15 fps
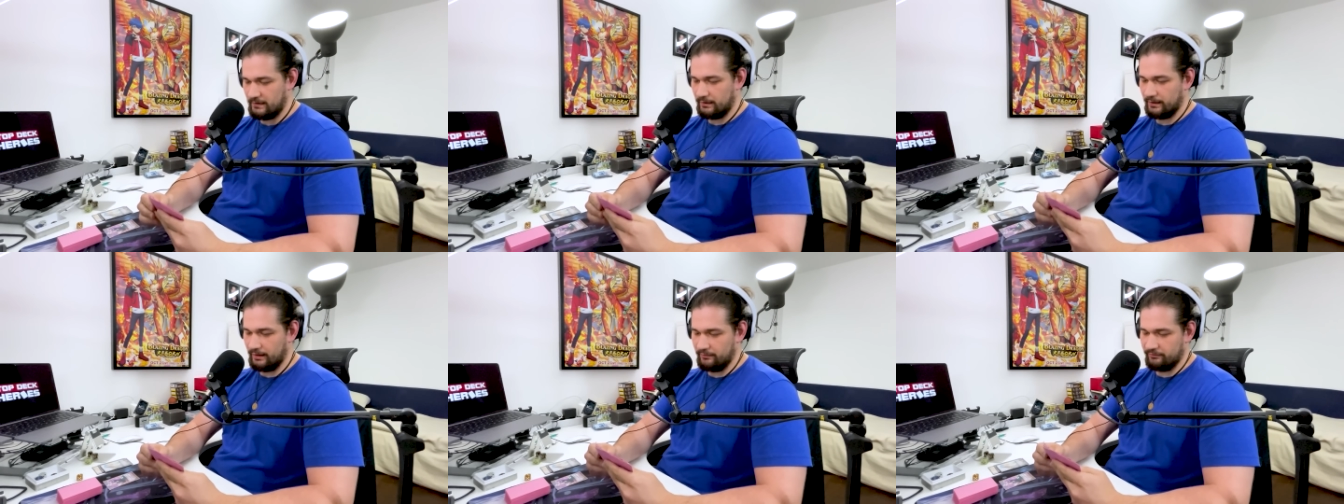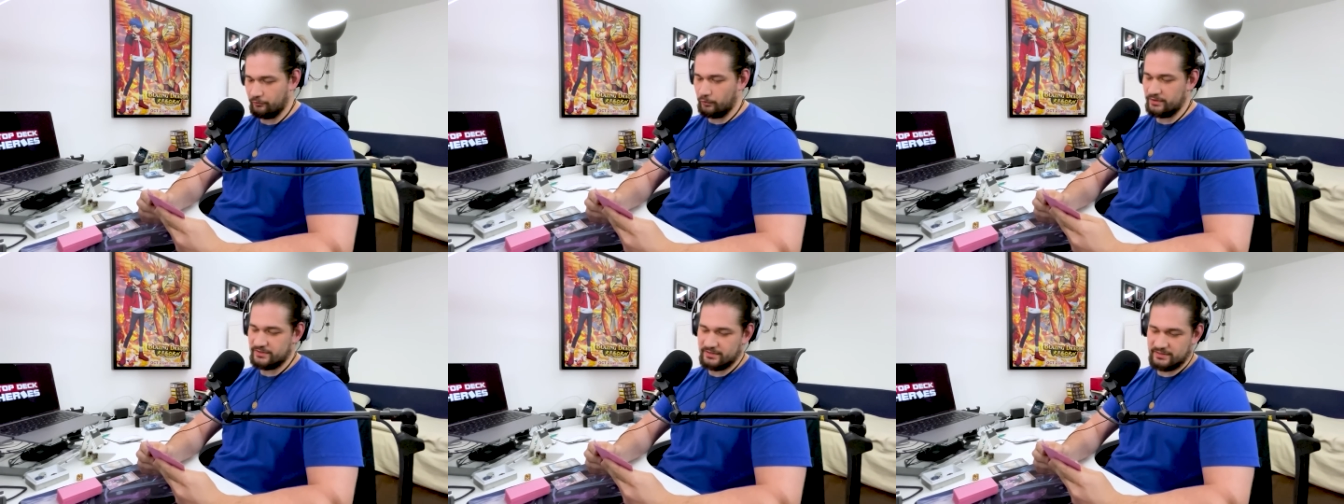Kind of a
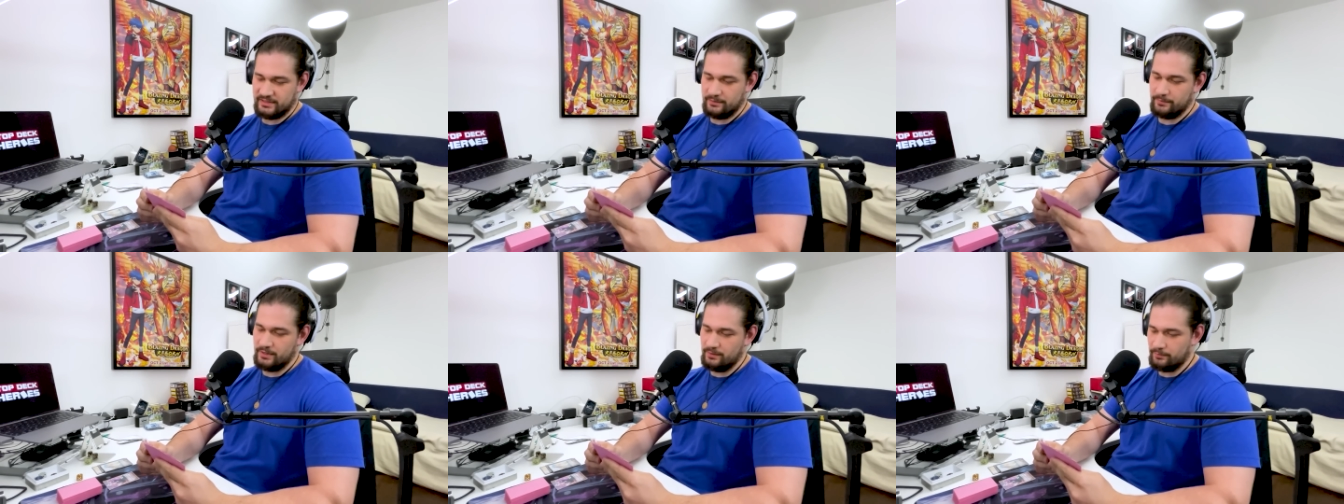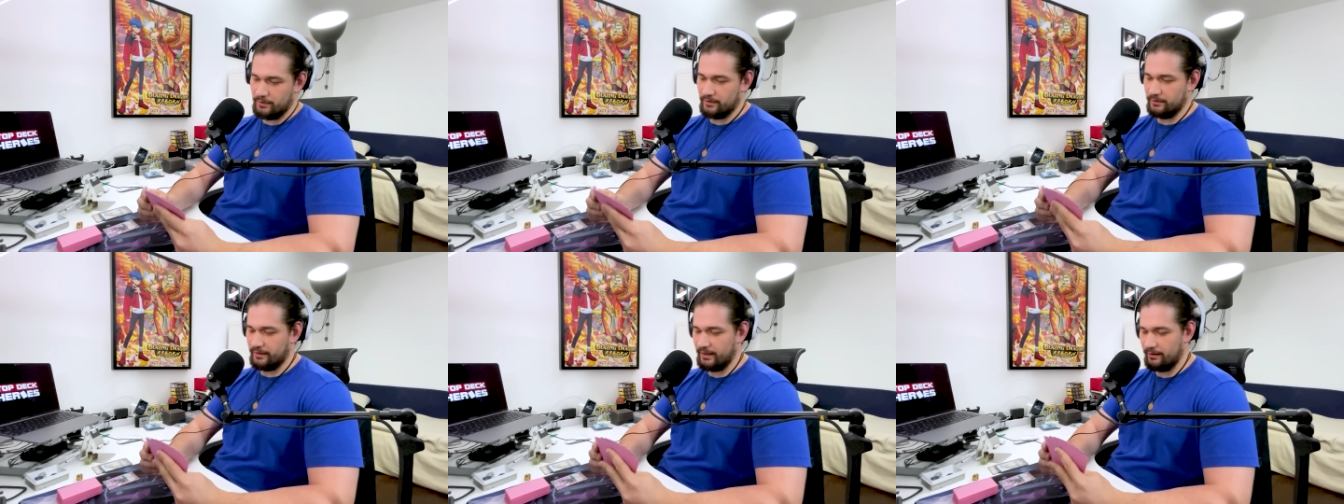waste of CB, but
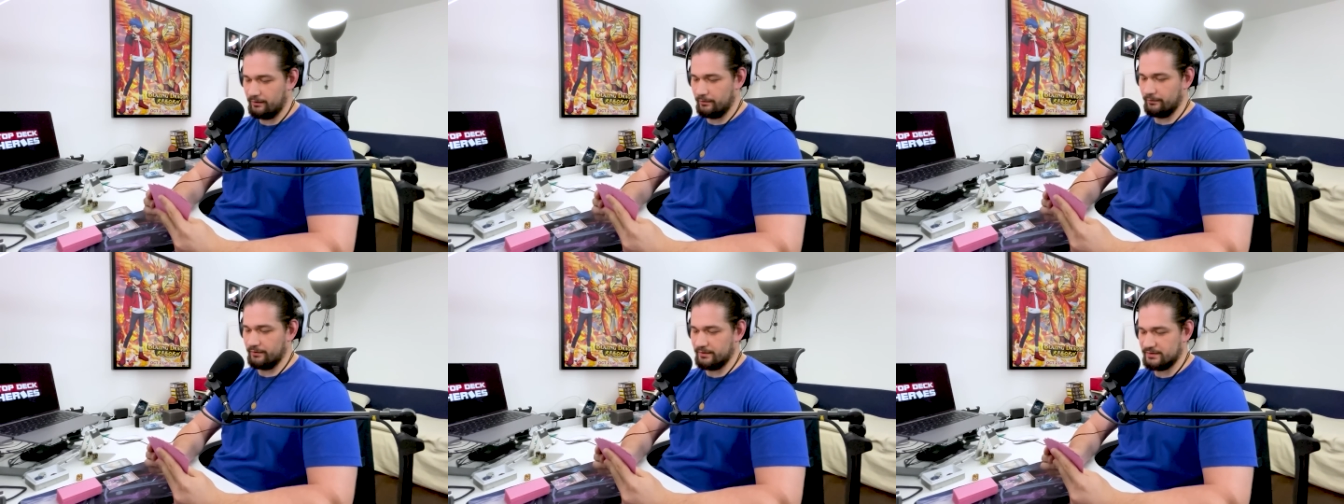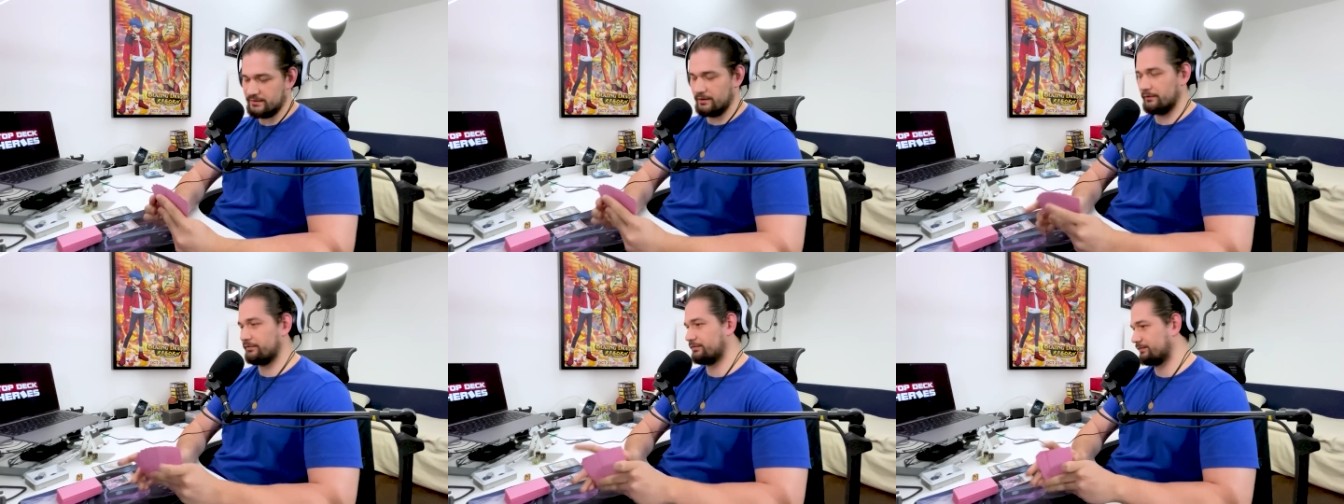you can't note this
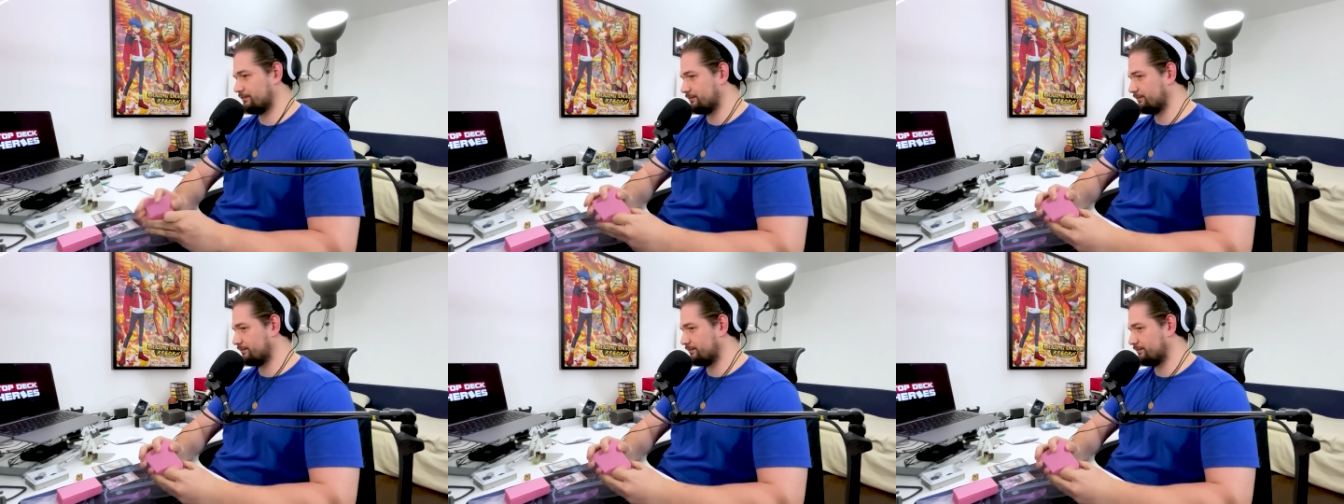stuff.